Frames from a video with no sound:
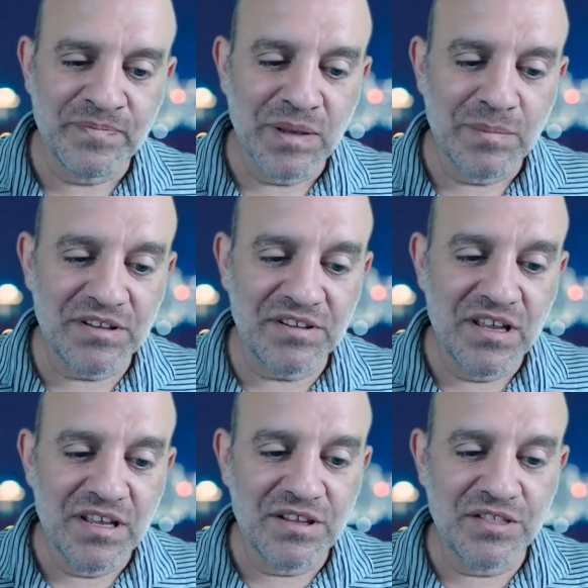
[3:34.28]
But
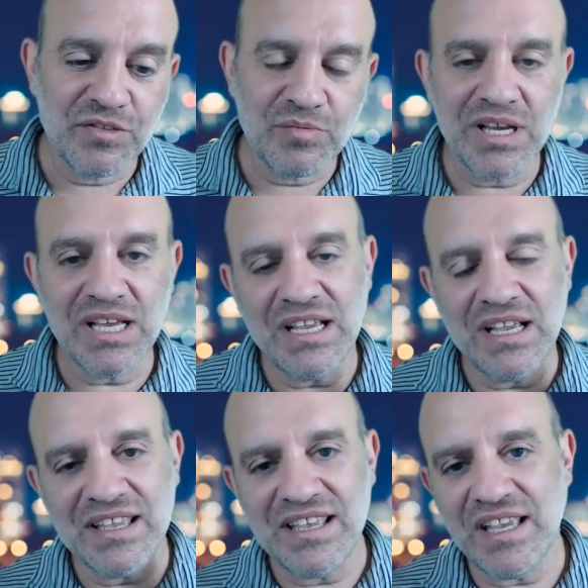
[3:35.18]
the three
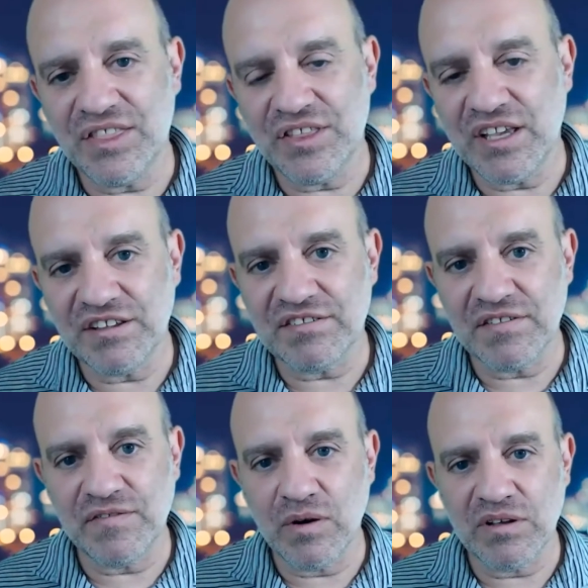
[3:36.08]
key things to
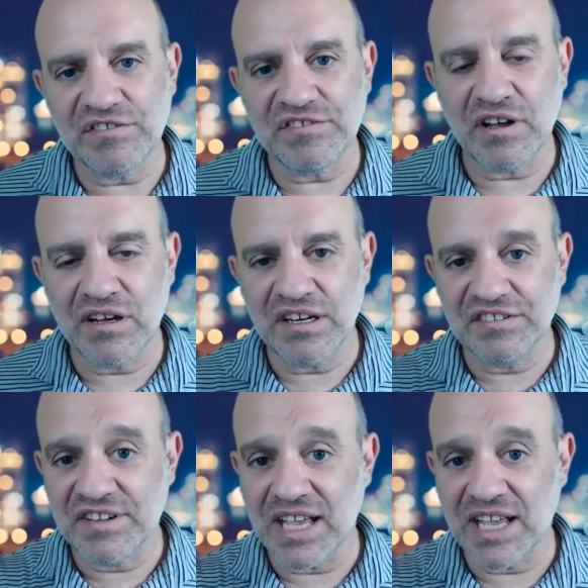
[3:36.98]
focus on is